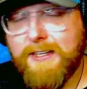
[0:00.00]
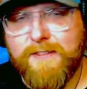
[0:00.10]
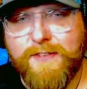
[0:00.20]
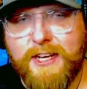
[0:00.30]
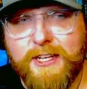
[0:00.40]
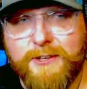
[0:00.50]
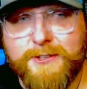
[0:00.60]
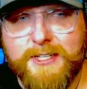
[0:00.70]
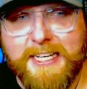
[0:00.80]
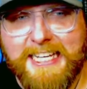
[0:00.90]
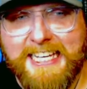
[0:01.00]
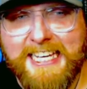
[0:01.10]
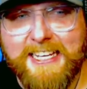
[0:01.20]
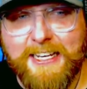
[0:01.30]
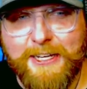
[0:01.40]
videos
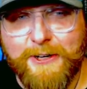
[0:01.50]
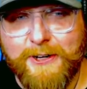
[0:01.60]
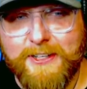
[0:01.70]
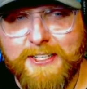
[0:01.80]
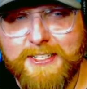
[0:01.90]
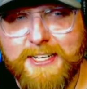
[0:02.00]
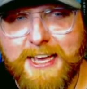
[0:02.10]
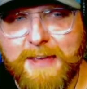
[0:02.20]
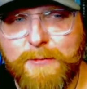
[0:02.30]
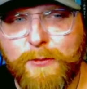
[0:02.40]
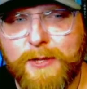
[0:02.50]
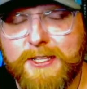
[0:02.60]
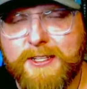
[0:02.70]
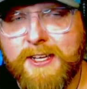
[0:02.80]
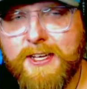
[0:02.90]
again here, this time
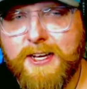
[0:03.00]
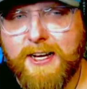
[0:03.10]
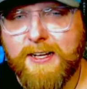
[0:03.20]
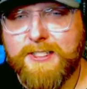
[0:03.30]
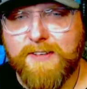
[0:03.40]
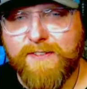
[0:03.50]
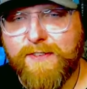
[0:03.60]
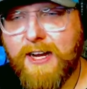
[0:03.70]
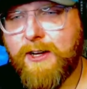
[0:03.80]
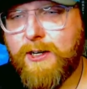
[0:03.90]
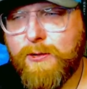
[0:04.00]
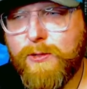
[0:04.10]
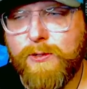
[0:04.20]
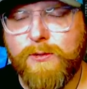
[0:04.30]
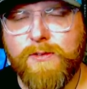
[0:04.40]
with some fire
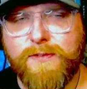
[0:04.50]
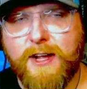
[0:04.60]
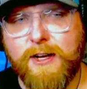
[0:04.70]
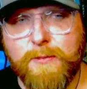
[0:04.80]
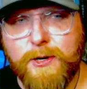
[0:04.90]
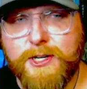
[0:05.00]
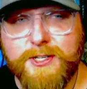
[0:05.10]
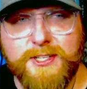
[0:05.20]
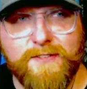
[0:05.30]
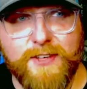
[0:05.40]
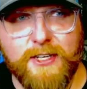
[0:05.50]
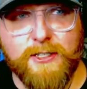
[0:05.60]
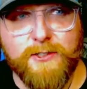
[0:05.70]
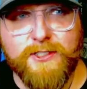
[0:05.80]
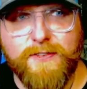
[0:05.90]
crew, fire emergency
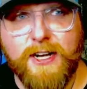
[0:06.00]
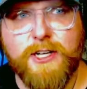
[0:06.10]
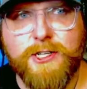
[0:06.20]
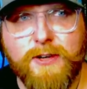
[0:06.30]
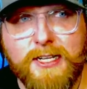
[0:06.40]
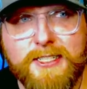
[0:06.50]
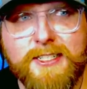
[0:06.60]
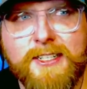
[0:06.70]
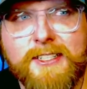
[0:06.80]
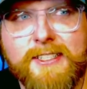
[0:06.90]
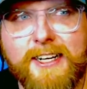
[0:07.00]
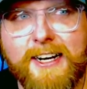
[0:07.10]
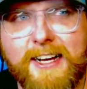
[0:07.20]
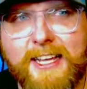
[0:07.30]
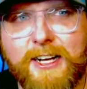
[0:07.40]
vehicles, fire trucks
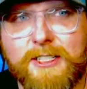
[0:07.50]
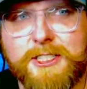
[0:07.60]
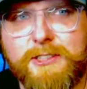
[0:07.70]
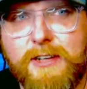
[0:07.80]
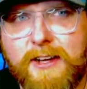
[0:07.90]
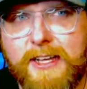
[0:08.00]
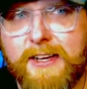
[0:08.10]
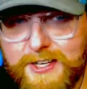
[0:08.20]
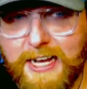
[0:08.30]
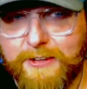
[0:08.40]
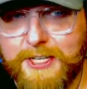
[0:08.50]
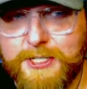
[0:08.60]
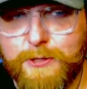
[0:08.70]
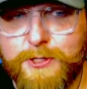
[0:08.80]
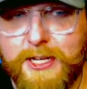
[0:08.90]
in Australia. Now,
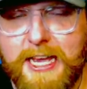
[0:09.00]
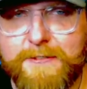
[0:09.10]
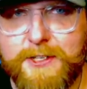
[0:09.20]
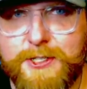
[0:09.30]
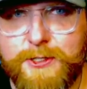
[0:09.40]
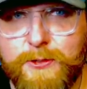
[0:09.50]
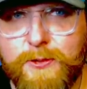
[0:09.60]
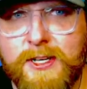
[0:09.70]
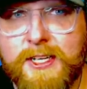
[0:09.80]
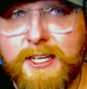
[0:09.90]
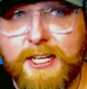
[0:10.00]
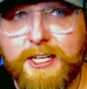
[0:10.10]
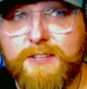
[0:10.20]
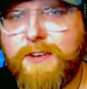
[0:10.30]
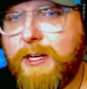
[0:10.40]
these usually have to do in
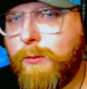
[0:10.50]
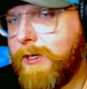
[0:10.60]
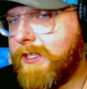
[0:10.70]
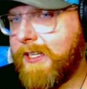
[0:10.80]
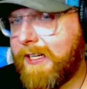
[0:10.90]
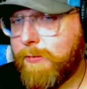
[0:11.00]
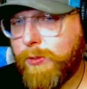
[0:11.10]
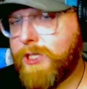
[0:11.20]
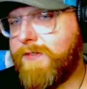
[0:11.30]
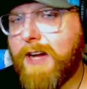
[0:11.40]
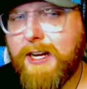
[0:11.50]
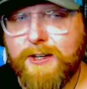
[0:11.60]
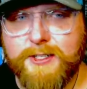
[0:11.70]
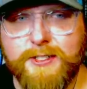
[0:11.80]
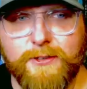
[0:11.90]
this video with like
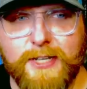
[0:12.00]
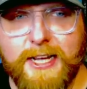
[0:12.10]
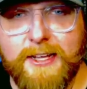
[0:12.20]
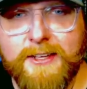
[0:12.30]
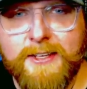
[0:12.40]
bushfires, okay?